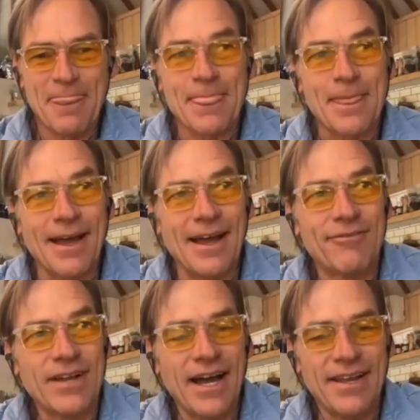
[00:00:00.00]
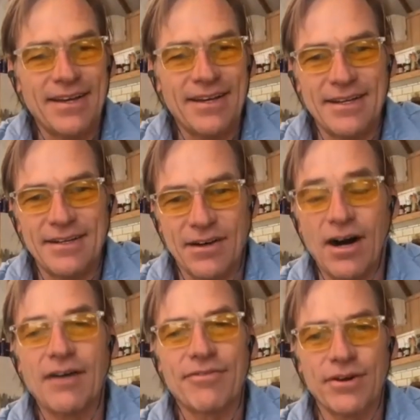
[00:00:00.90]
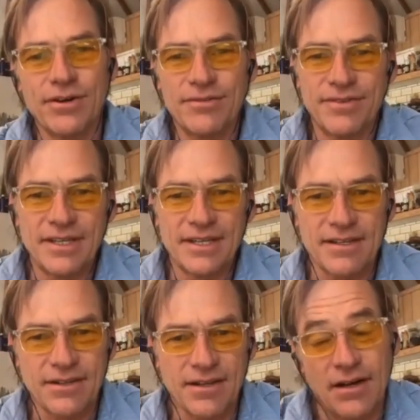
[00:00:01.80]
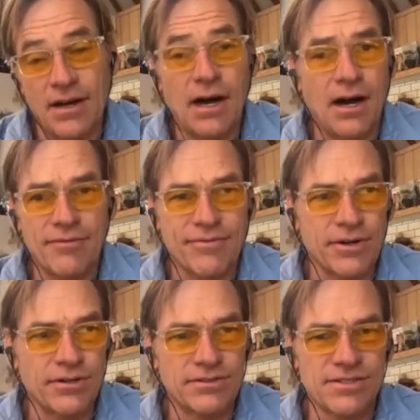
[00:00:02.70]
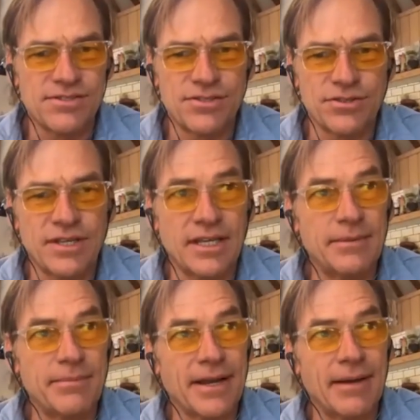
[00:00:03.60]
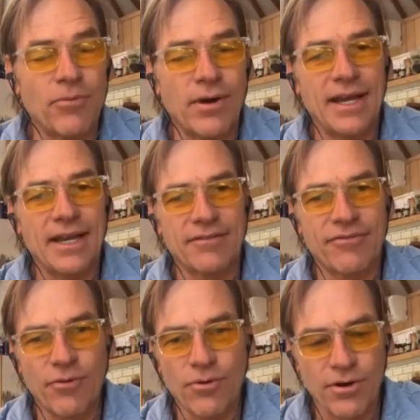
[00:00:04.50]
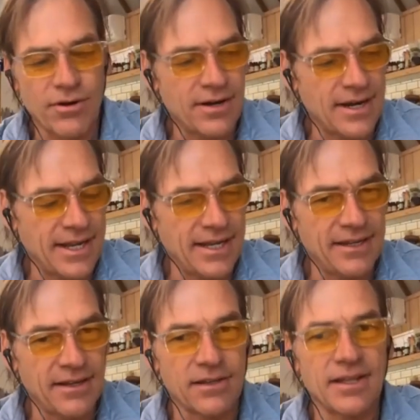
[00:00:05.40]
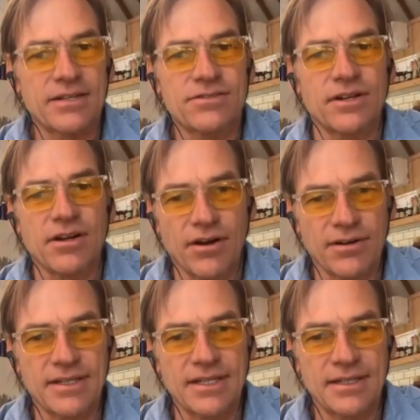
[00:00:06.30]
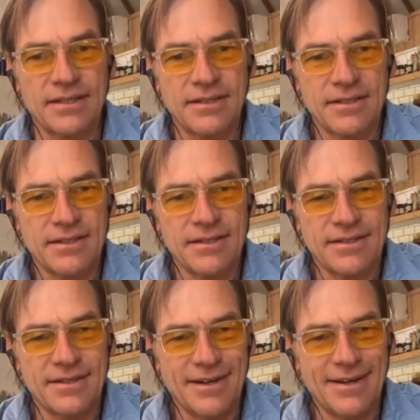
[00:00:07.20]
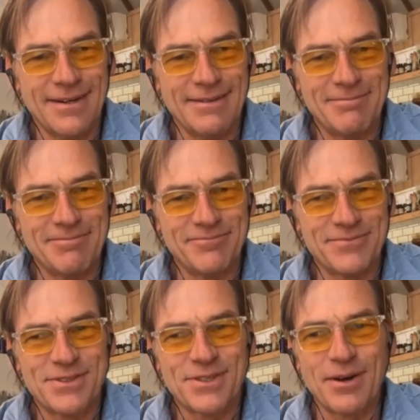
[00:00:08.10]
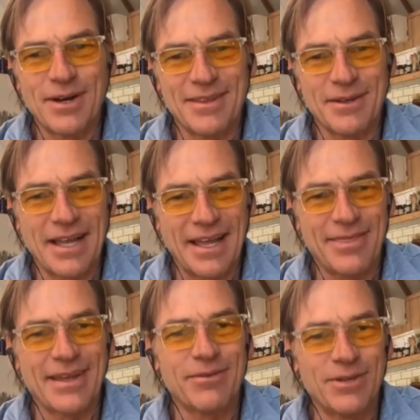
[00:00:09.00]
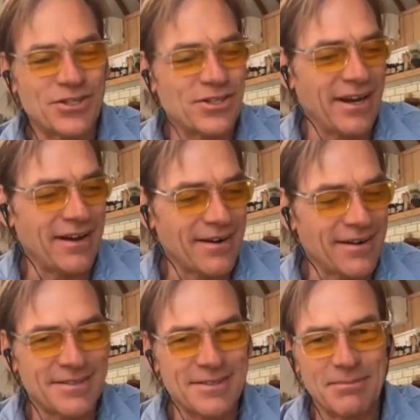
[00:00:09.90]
I've got a off-road vehicle, off-road Suzuki, but I'm waiting for a electric Harley. So I think we share some